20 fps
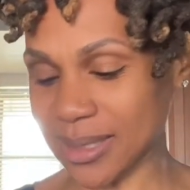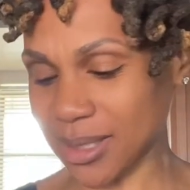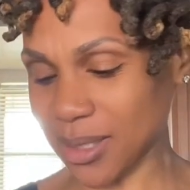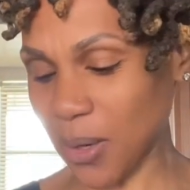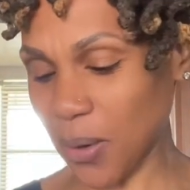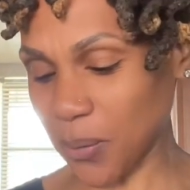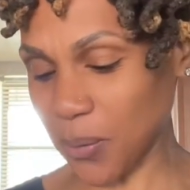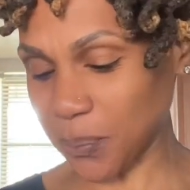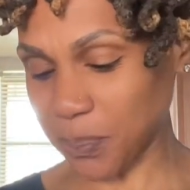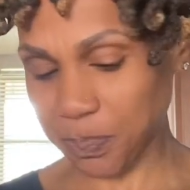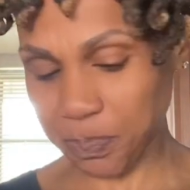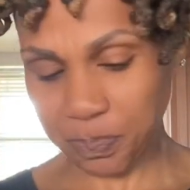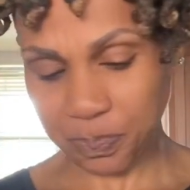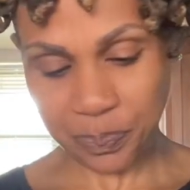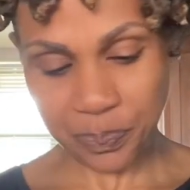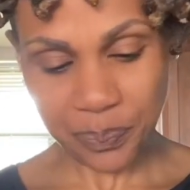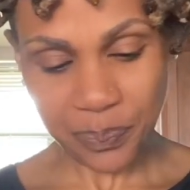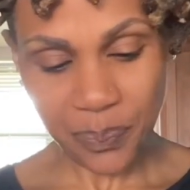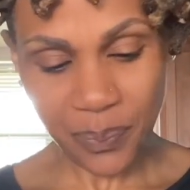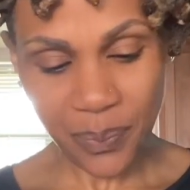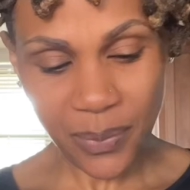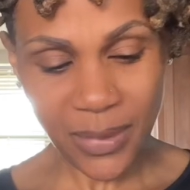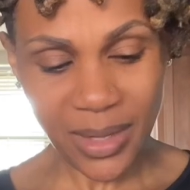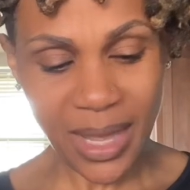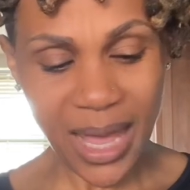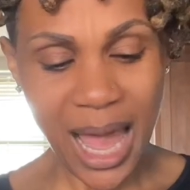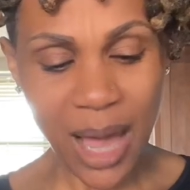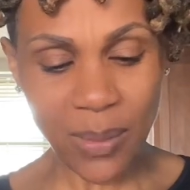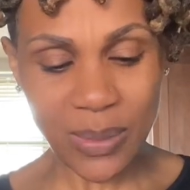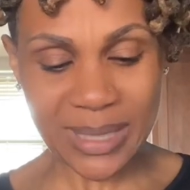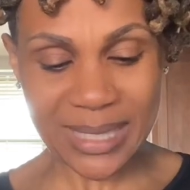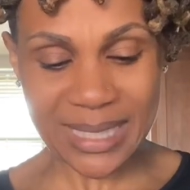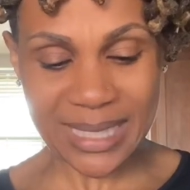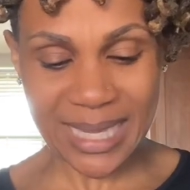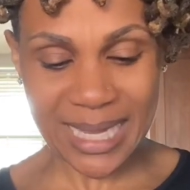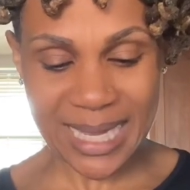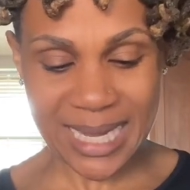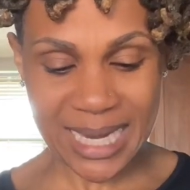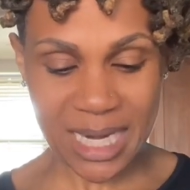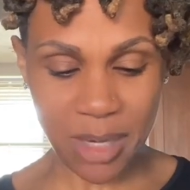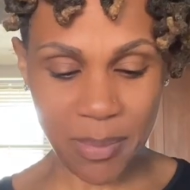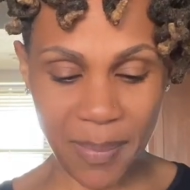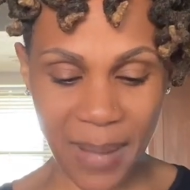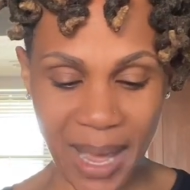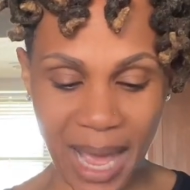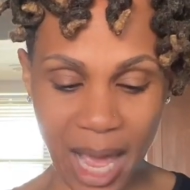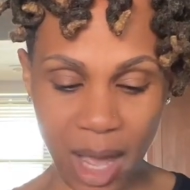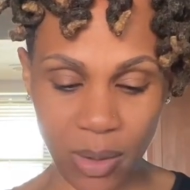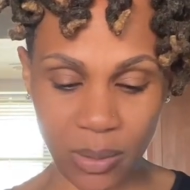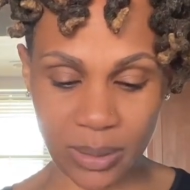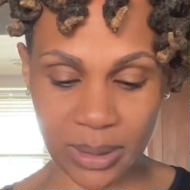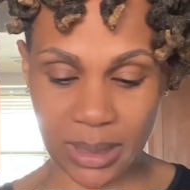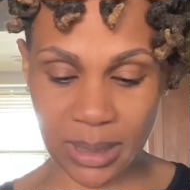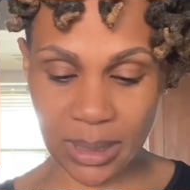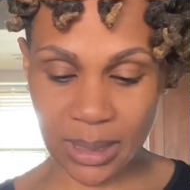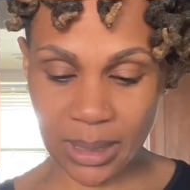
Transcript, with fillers: So I was thinking about